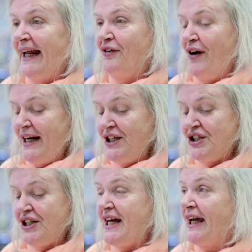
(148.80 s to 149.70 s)
can
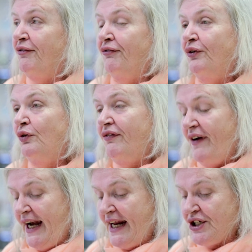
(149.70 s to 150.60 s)
arrange to take a full
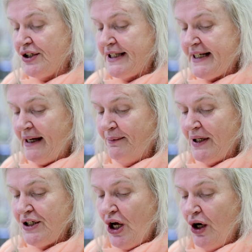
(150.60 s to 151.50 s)
financial
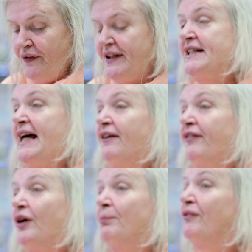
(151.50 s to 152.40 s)
statement over the
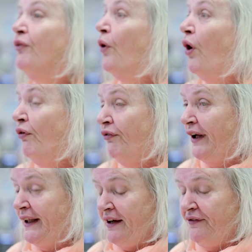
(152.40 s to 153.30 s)
telephone before
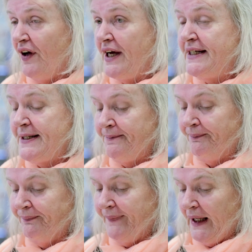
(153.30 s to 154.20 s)
offering the advice.
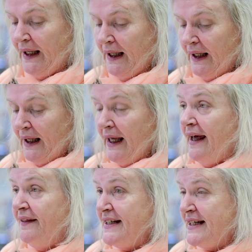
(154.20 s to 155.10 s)

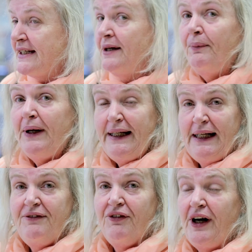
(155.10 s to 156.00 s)
This is
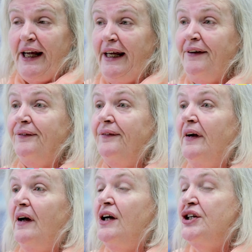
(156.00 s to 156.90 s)
completely free,
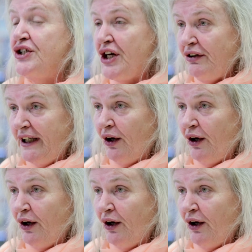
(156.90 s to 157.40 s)
totally